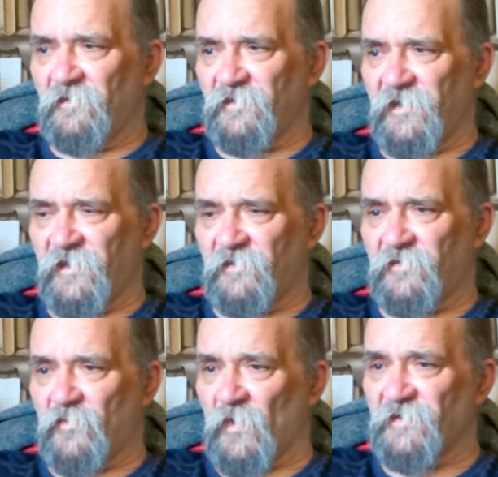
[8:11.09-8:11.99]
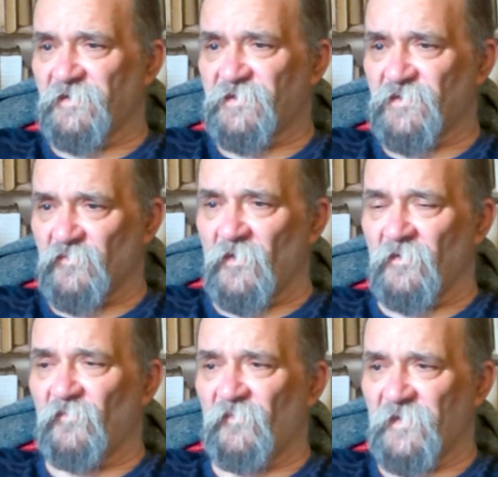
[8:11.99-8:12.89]
need quite
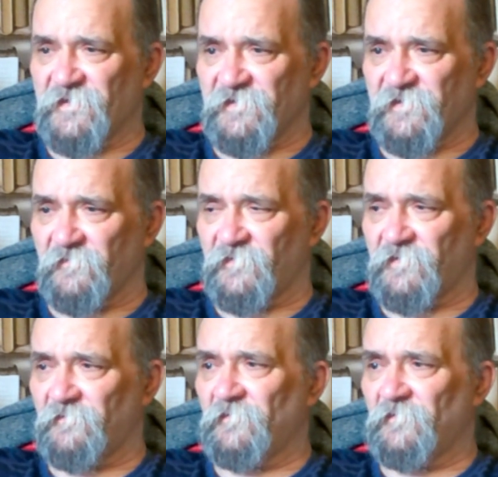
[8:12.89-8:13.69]
strong fixatives,